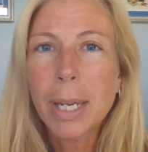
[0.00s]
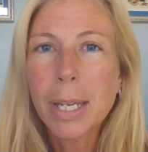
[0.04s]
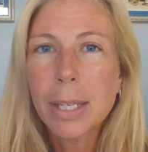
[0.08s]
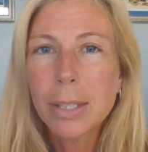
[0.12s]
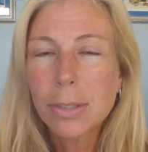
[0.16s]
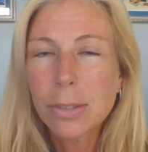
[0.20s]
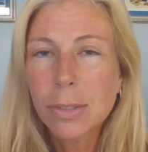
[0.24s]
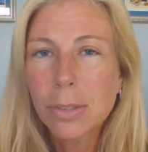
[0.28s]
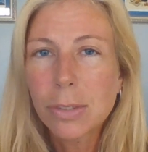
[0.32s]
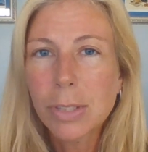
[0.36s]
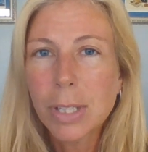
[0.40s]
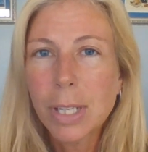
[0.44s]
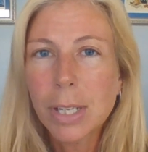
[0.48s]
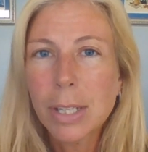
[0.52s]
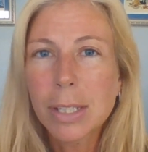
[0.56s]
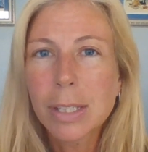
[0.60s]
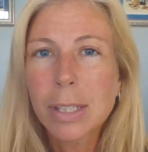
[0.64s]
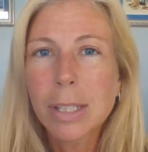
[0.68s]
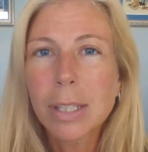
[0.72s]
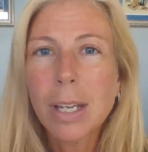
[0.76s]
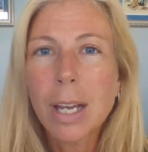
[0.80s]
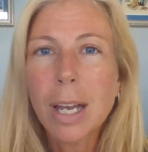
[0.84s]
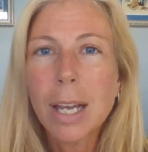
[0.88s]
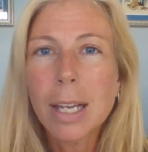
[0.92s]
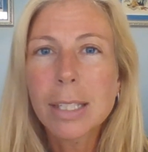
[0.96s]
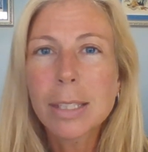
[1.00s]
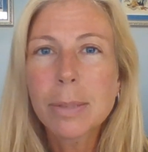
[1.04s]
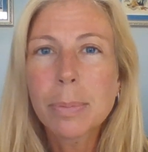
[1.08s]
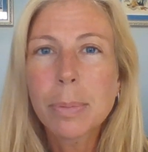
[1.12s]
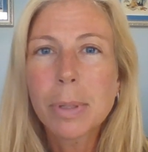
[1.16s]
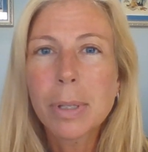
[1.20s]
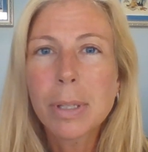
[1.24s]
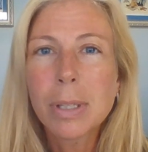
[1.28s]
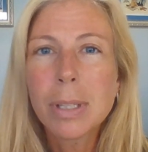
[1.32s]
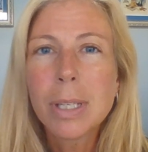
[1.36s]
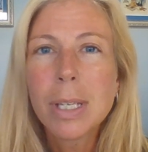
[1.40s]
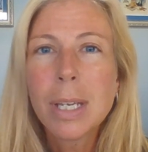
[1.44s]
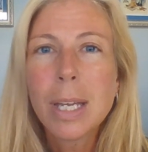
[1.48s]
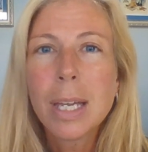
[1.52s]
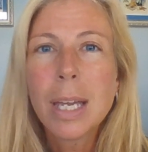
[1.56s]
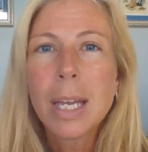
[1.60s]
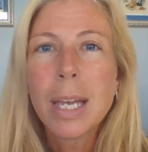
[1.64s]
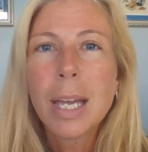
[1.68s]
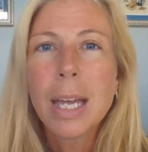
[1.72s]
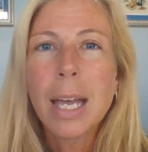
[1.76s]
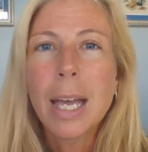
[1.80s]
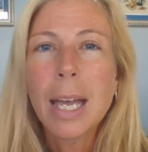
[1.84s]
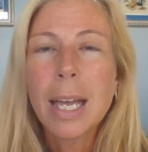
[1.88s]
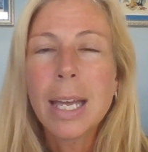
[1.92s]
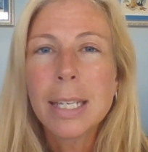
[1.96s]
by us sharing the gospel,
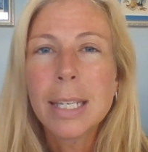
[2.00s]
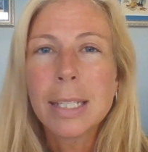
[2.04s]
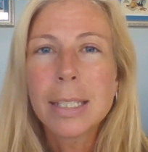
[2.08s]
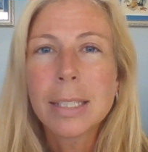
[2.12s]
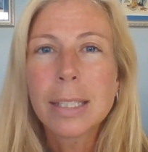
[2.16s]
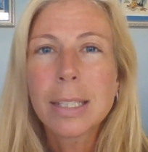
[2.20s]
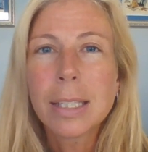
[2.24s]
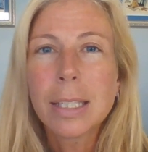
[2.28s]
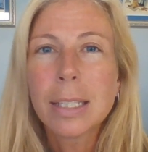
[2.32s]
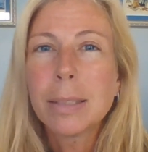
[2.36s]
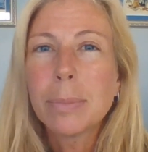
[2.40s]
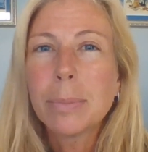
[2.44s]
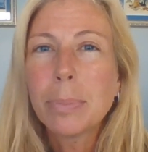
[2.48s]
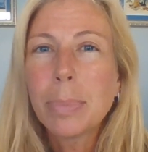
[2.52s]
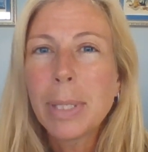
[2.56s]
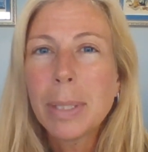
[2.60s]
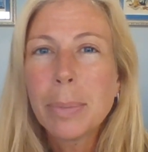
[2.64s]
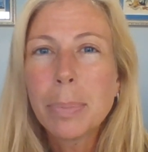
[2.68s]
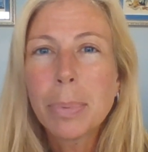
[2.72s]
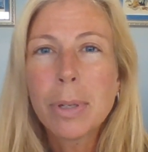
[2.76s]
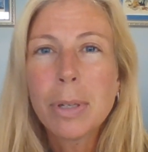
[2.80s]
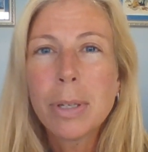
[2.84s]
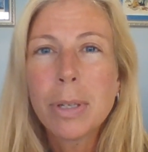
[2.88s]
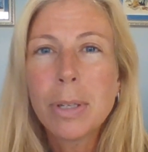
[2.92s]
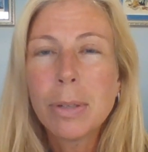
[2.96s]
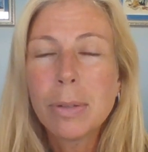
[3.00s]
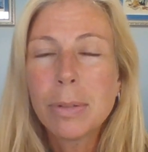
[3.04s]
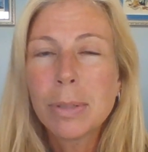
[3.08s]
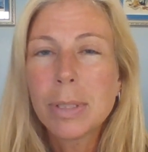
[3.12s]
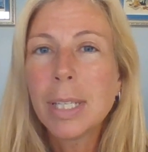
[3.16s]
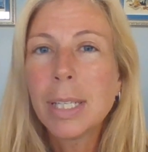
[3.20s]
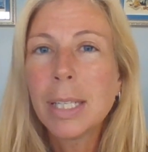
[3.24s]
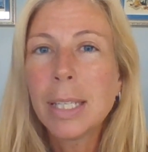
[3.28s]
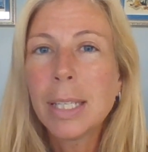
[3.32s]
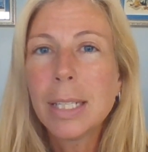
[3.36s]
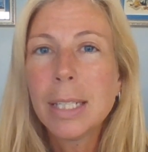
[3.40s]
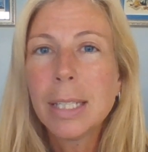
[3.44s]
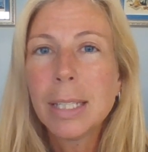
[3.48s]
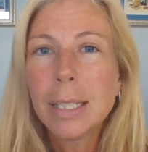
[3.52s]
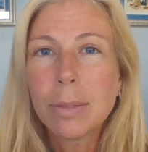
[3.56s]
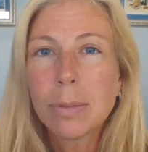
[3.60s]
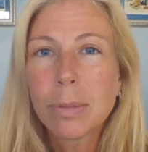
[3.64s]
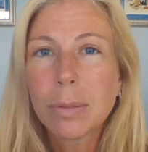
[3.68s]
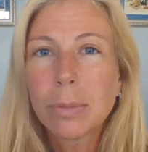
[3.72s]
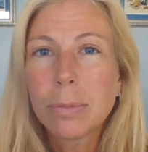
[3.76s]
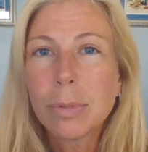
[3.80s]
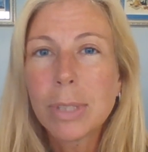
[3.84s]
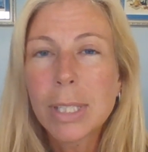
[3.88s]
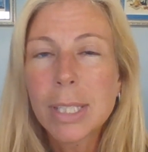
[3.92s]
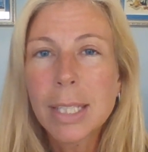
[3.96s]
and the people who did
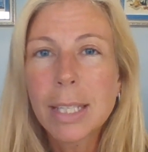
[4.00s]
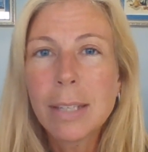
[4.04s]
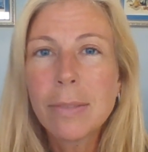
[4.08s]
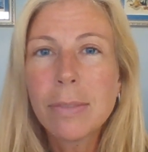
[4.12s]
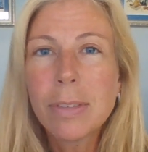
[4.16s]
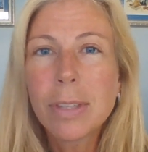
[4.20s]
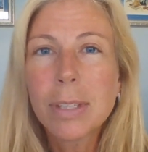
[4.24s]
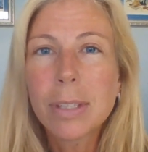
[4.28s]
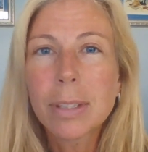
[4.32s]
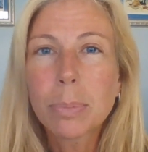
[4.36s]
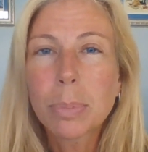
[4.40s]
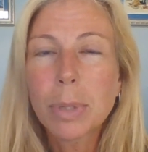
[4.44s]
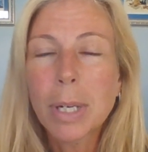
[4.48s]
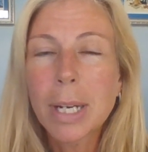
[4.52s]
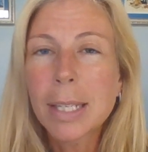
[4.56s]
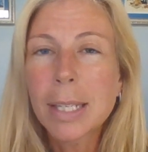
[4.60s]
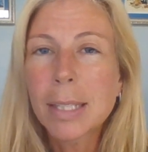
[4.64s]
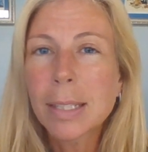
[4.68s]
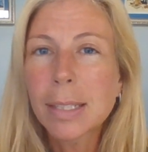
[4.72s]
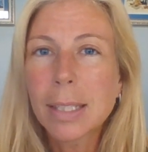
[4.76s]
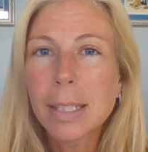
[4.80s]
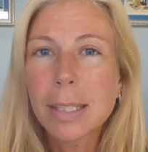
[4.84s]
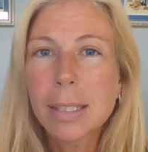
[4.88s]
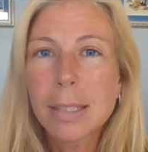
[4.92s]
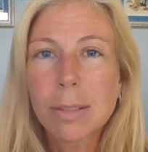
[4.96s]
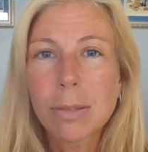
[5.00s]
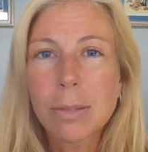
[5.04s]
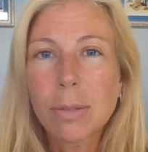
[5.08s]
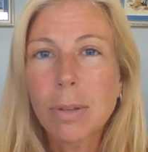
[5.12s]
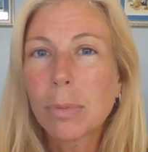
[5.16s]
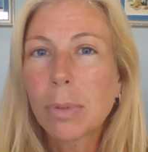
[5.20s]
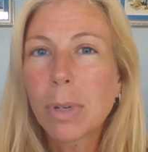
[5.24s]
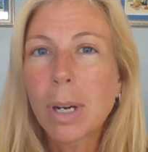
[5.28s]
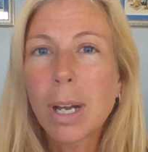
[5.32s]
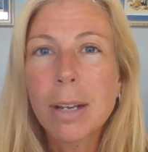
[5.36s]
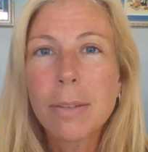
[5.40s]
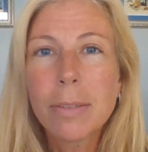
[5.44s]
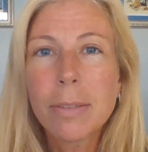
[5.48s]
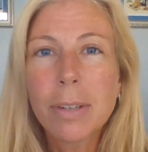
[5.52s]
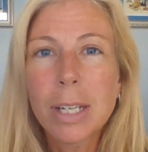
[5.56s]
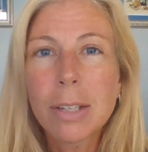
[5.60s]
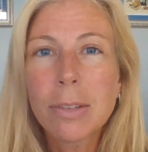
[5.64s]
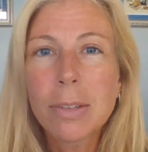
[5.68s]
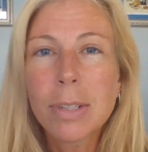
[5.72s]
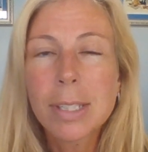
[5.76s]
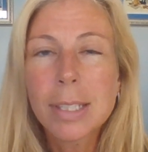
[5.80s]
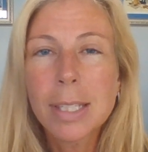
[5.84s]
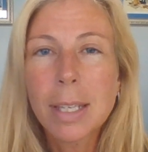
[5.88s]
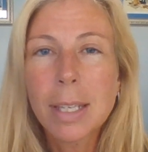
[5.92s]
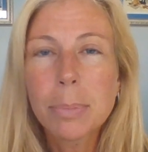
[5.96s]
receive the bracelets were all very
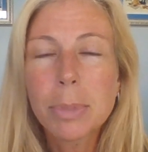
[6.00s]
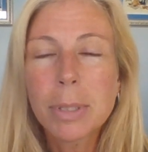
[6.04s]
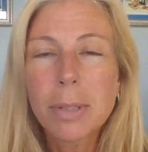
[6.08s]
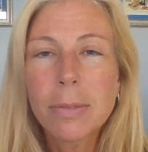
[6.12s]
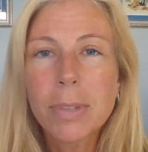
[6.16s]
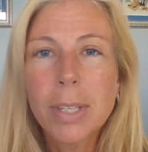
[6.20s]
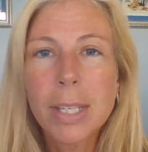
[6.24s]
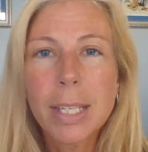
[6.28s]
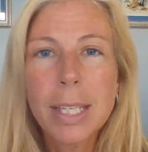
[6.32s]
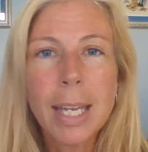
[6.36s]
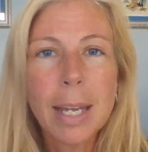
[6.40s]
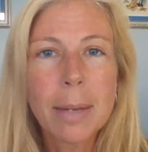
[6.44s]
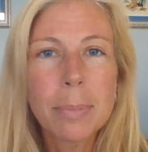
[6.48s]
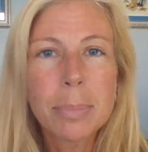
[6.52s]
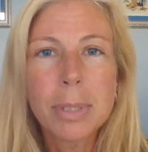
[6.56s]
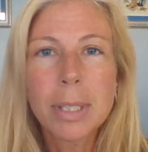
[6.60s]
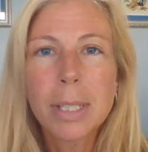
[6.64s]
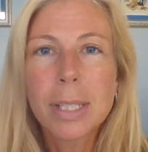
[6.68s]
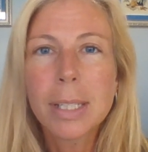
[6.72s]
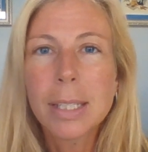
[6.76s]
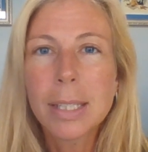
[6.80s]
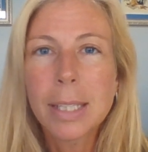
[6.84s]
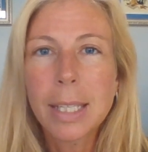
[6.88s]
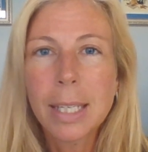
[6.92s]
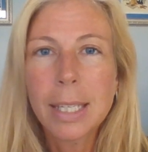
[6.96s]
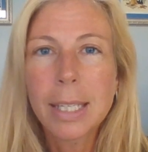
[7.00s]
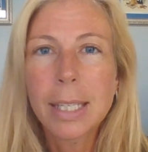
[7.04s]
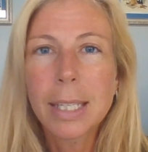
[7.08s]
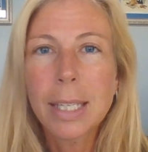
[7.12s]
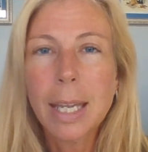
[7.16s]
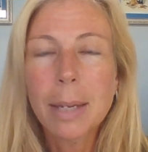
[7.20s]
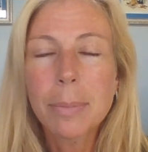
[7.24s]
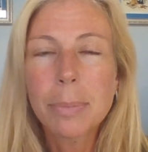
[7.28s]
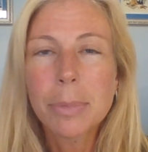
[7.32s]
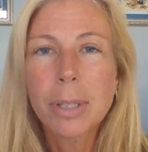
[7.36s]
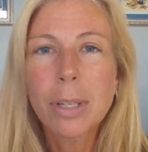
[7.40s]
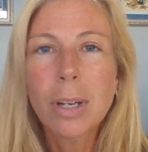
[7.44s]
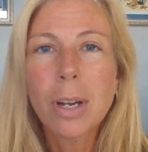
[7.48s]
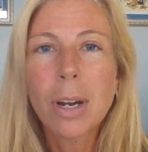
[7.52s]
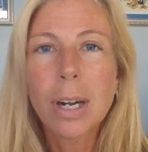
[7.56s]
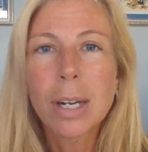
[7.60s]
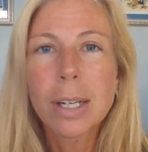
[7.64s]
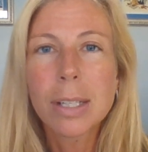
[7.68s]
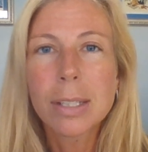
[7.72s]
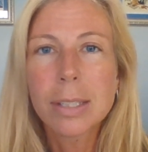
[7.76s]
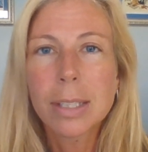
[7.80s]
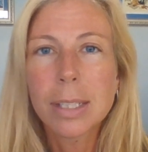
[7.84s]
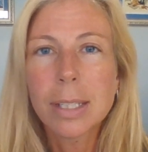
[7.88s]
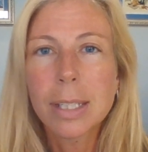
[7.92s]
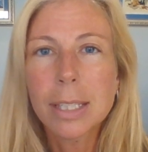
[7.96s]
receptive. They kept it, and they kept the
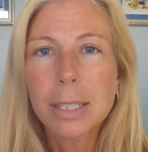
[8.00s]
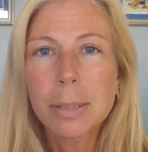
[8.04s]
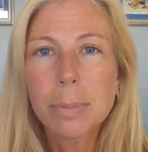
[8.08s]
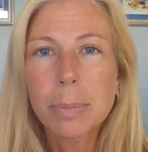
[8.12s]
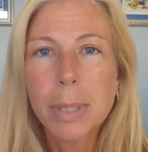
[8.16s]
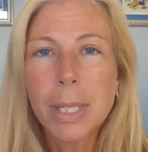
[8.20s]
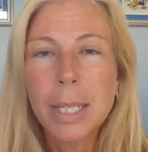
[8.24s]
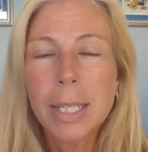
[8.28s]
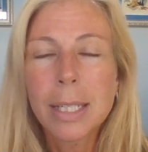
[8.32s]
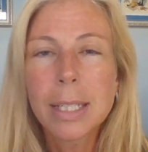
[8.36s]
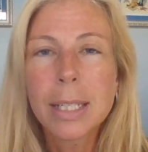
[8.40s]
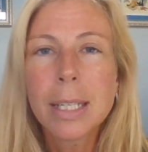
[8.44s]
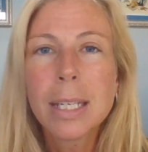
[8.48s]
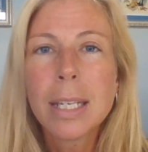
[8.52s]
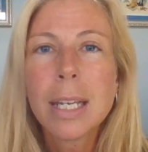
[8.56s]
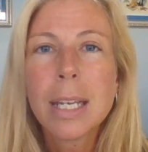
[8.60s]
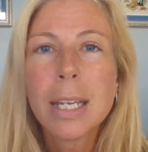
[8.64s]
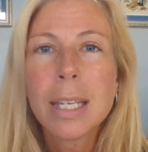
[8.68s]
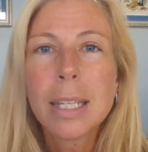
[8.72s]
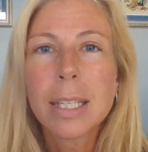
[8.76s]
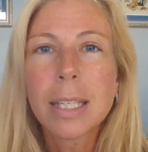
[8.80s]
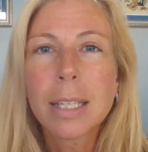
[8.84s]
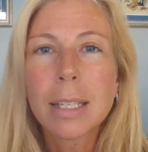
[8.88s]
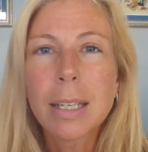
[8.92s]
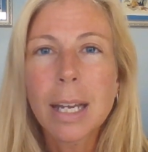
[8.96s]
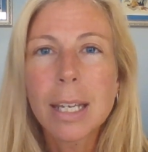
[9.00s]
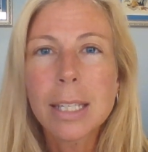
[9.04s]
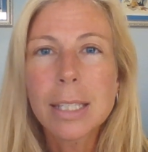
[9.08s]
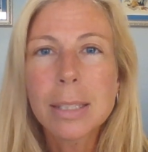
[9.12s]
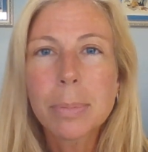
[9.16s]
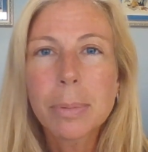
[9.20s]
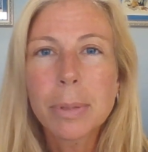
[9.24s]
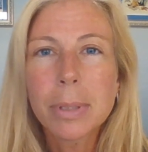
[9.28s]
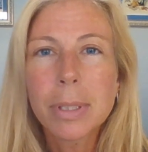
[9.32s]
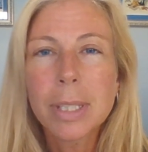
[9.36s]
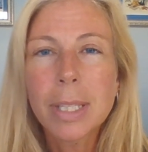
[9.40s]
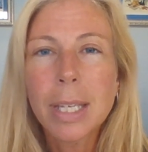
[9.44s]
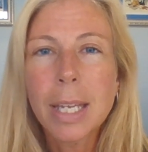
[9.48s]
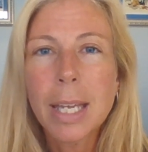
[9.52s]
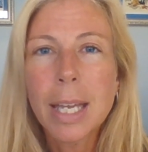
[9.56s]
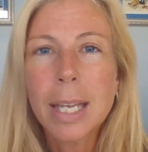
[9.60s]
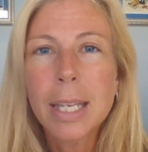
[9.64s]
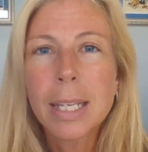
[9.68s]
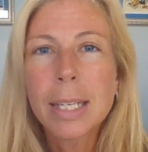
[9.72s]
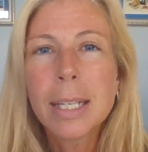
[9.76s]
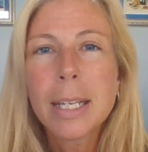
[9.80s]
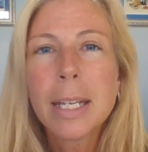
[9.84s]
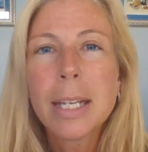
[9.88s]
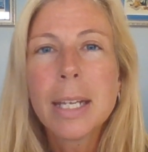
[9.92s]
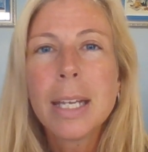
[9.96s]
cards that explained the gospel
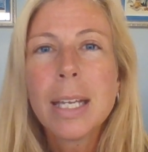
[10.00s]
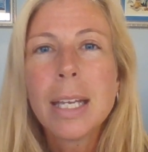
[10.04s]
again.